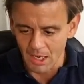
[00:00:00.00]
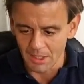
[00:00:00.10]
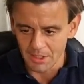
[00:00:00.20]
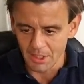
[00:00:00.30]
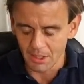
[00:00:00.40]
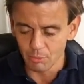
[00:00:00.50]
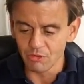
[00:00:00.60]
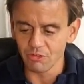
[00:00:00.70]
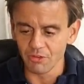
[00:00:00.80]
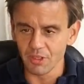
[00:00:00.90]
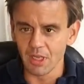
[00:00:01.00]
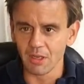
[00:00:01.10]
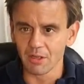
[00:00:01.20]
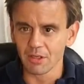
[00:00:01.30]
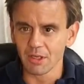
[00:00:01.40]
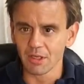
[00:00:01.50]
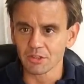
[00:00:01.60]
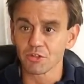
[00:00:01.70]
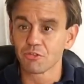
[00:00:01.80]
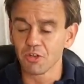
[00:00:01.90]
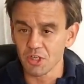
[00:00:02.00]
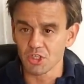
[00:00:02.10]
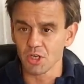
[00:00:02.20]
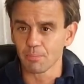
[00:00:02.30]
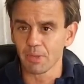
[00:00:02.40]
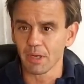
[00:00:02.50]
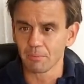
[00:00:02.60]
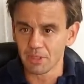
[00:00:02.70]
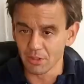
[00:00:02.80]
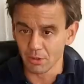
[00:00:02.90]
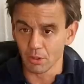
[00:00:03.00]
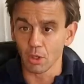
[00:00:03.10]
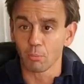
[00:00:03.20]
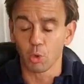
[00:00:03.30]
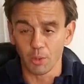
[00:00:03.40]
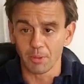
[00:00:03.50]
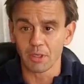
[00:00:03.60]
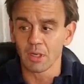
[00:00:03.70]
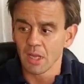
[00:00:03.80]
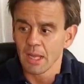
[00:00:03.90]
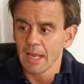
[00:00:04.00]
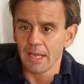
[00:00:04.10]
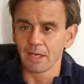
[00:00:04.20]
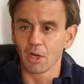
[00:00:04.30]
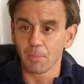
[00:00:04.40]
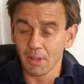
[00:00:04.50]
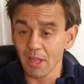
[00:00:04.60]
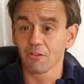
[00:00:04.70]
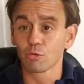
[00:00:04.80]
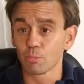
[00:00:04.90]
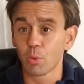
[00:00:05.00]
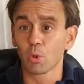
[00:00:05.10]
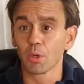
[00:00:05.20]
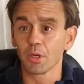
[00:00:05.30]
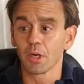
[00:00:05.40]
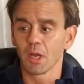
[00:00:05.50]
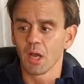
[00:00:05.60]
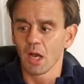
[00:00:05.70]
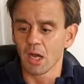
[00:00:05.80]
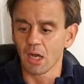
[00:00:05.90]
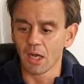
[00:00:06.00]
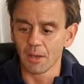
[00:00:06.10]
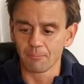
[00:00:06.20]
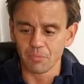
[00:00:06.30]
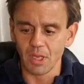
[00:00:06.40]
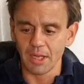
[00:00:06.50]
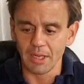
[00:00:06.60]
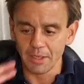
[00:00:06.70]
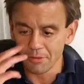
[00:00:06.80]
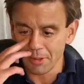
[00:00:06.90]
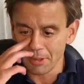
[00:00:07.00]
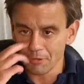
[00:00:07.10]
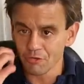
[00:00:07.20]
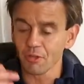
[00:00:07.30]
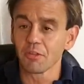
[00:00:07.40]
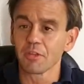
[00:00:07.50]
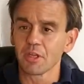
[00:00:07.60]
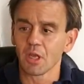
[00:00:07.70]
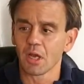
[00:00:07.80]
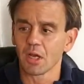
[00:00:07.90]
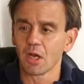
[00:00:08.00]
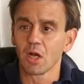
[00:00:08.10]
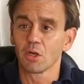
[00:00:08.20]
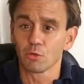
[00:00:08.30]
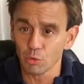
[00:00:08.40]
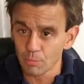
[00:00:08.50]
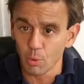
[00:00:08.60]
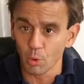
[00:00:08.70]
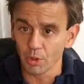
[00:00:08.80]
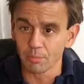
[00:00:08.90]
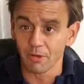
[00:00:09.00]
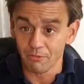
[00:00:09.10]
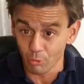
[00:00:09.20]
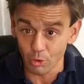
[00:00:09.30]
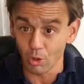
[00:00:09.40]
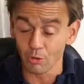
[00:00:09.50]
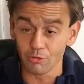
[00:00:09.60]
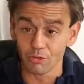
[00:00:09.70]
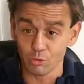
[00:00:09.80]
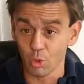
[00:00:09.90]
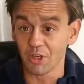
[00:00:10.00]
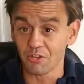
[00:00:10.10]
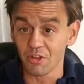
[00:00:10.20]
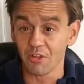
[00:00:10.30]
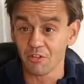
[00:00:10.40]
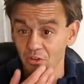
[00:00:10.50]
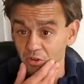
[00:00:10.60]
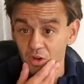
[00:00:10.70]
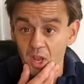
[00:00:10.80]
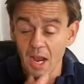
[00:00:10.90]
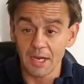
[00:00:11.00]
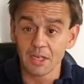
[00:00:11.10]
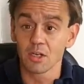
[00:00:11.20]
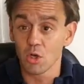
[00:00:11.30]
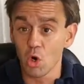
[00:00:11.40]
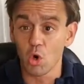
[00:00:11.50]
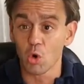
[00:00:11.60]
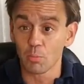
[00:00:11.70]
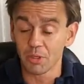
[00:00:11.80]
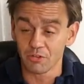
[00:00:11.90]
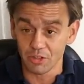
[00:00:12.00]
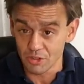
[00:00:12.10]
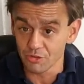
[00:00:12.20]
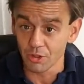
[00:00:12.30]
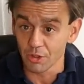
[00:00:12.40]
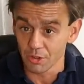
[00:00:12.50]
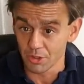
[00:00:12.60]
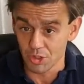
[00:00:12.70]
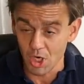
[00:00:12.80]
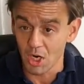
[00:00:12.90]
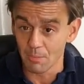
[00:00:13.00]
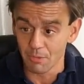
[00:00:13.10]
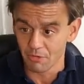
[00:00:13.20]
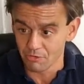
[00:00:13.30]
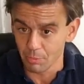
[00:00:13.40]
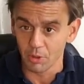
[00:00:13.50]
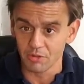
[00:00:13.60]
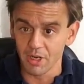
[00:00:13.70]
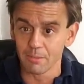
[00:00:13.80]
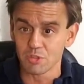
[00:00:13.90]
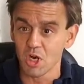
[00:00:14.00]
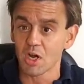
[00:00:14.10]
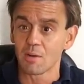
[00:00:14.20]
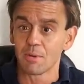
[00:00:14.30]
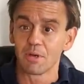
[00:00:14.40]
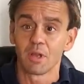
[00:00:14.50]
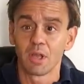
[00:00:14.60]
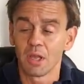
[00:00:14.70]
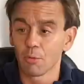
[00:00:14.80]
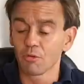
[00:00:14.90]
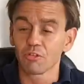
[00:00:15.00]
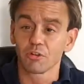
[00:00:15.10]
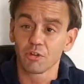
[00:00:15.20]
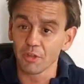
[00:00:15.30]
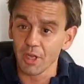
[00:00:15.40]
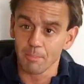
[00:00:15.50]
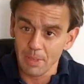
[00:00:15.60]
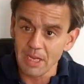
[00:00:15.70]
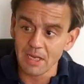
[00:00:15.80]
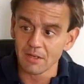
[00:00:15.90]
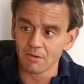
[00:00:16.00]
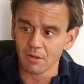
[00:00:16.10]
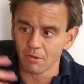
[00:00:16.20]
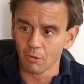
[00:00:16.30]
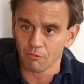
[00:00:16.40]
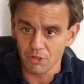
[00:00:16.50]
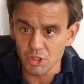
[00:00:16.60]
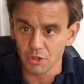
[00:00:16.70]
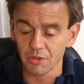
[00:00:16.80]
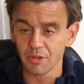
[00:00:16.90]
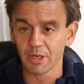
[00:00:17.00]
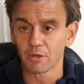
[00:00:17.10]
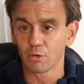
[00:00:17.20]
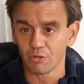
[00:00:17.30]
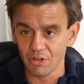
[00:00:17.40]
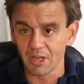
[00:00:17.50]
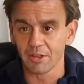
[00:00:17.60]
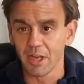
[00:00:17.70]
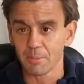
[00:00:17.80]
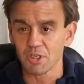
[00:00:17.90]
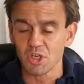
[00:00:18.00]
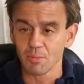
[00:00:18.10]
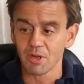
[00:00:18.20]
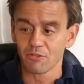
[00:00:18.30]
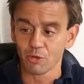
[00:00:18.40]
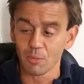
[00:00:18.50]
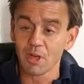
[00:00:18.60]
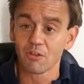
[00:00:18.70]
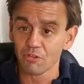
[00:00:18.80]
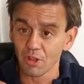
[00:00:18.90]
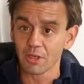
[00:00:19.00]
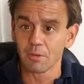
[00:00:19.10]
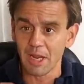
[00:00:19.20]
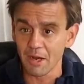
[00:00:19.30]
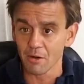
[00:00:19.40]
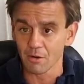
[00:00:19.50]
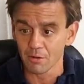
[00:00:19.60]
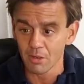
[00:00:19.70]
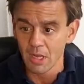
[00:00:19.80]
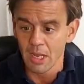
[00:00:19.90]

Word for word: I uh, recently had uh, just finished up being on unemployment and on my last report, uh, I had uh, slightly uh, underreported by $4.20, and I didn't know because I just started a job, this part-time job, and it wasn't until I got paid uh, officially that I knew exactly how much I made. So I made a slight error.